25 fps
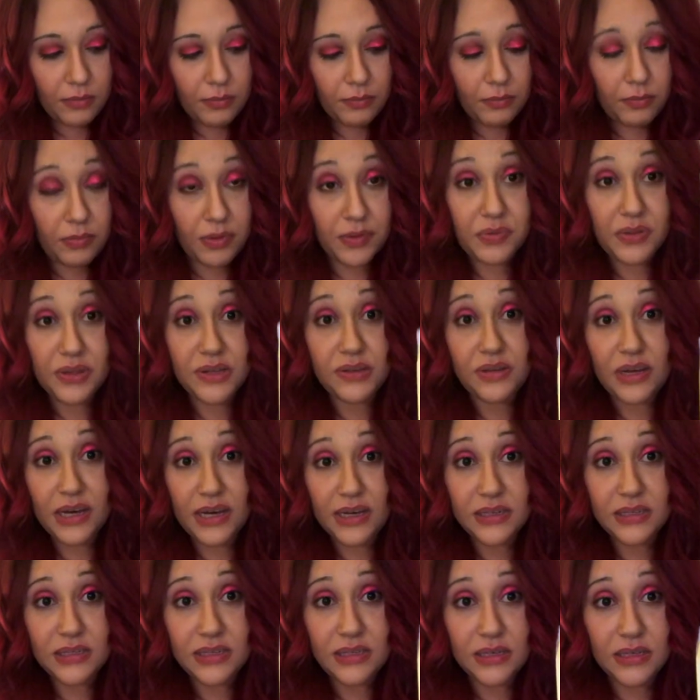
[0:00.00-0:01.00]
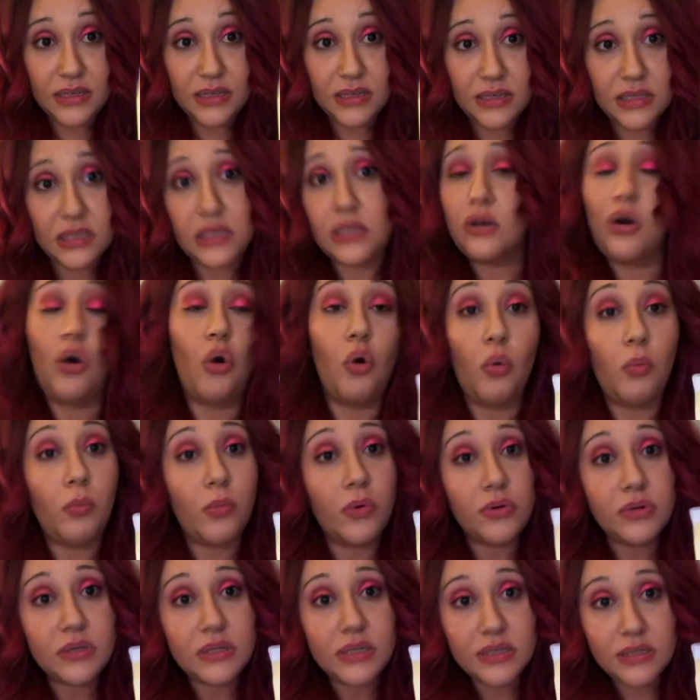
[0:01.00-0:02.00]
But the taste is
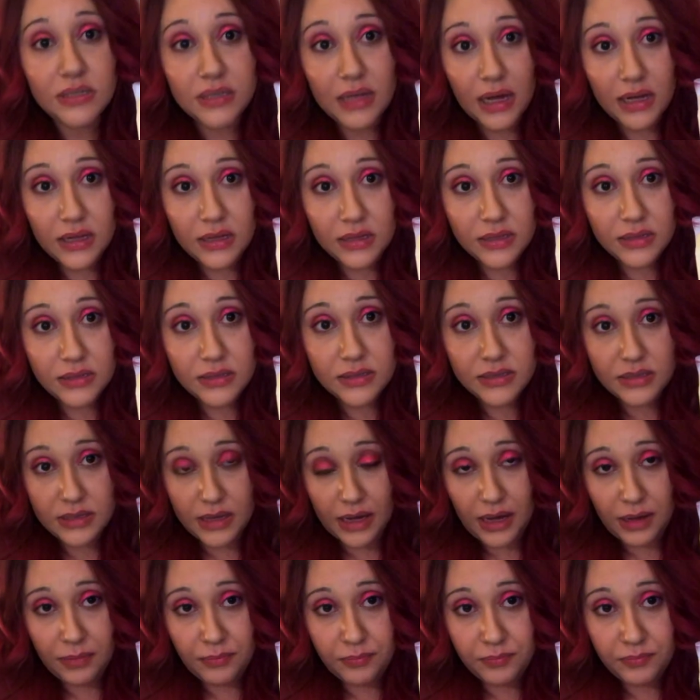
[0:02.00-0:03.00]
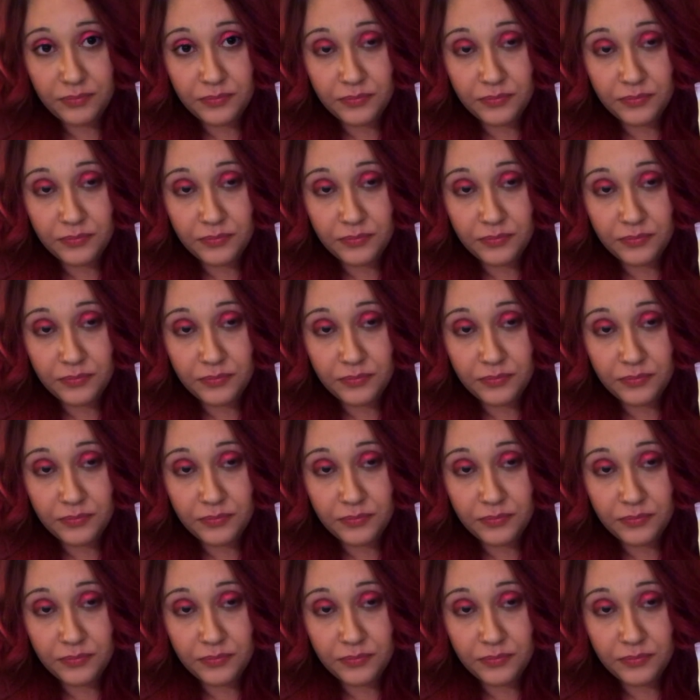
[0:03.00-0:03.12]
almost exactly the same.